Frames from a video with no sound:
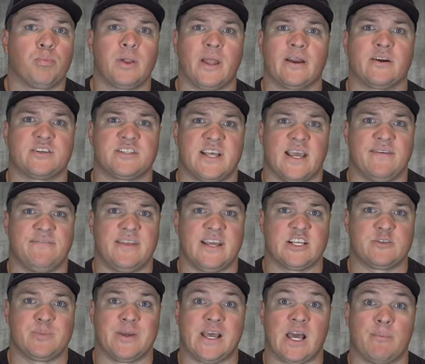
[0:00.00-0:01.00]
Player safety
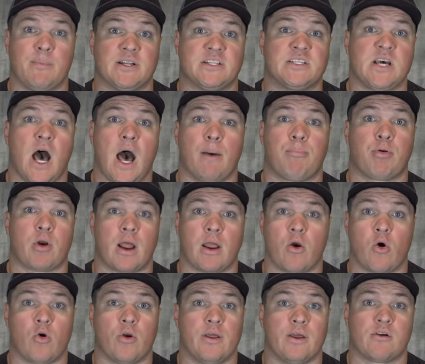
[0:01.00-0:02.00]
has become a top
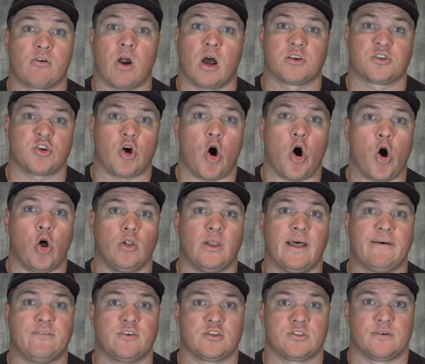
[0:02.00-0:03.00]
priority across all
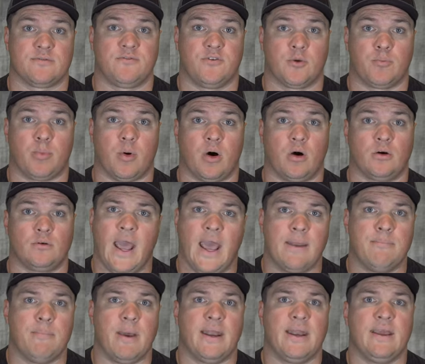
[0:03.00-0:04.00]
levels of football,
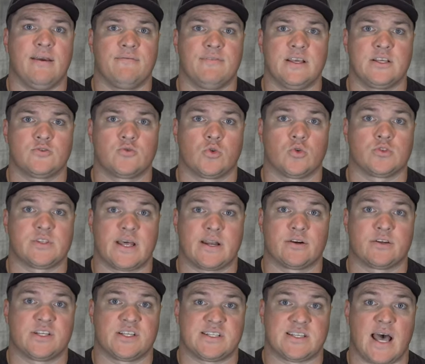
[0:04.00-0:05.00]
and many of these rules that
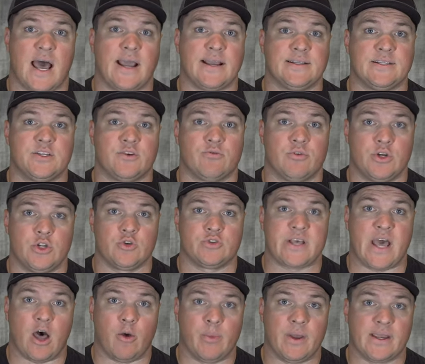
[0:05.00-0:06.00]
are designed to reduce
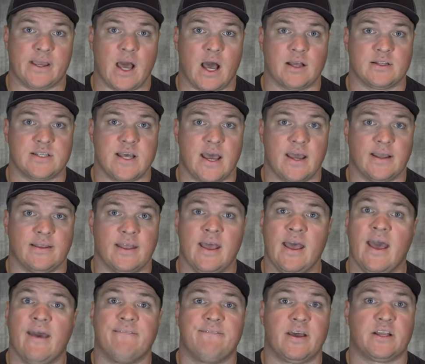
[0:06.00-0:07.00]
helmet contact
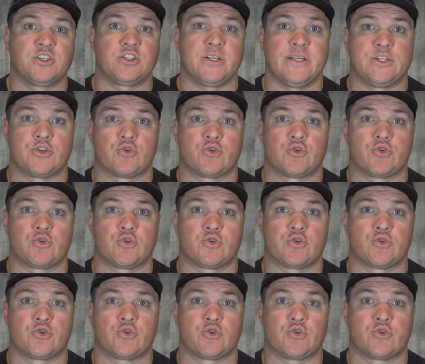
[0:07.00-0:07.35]
eventually